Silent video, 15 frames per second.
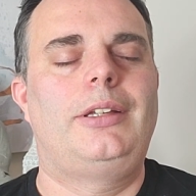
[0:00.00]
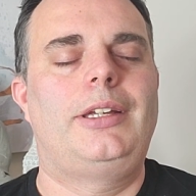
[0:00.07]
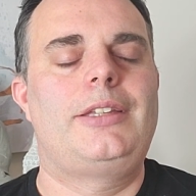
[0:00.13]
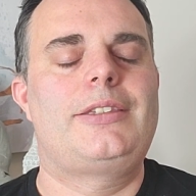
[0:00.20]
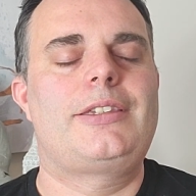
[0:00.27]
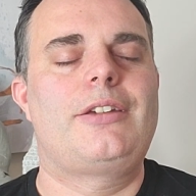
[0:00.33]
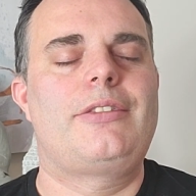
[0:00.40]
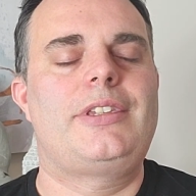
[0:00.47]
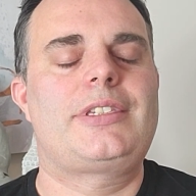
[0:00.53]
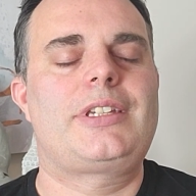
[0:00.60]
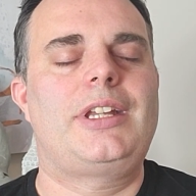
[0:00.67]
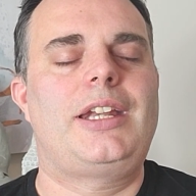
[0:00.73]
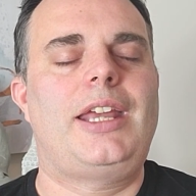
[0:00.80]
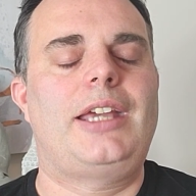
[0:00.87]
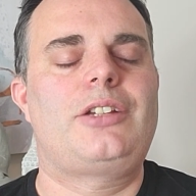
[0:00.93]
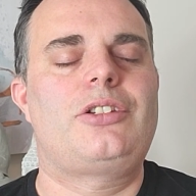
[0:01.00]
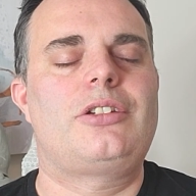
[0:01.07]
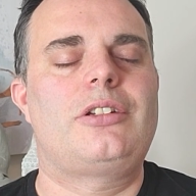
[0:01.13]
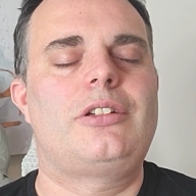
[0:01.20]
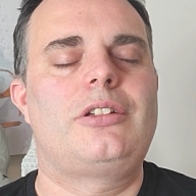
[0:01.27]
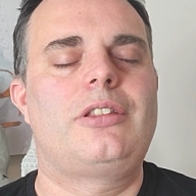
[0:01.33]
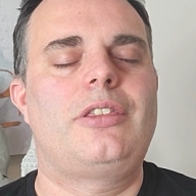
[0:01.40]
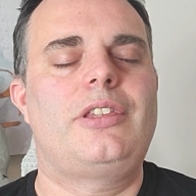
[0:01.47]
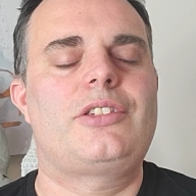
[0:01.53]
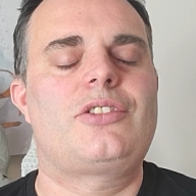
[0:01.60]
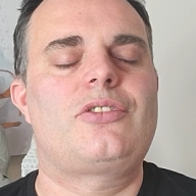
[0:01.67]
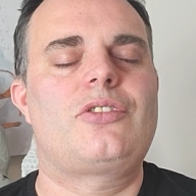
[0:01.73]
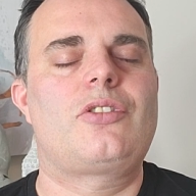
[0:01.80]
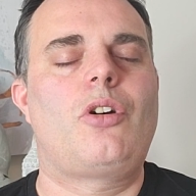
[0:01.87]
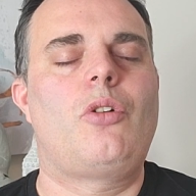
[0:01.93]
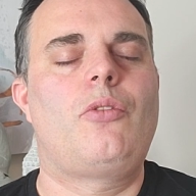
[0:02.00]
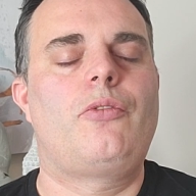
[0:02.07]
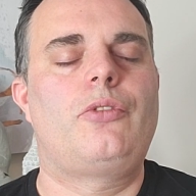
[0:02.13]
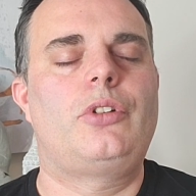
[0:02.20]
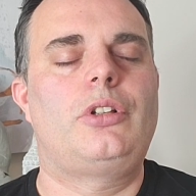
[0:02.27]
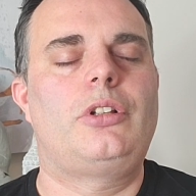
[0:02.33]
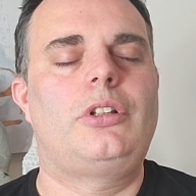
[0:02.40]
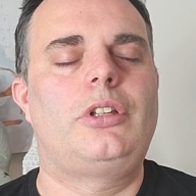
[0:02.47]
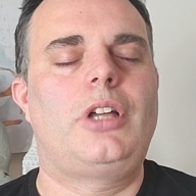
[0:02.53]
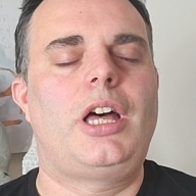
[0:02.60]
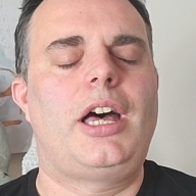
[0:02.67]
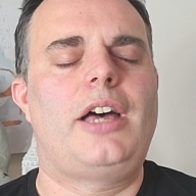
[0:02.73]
And so this connection, this soulful,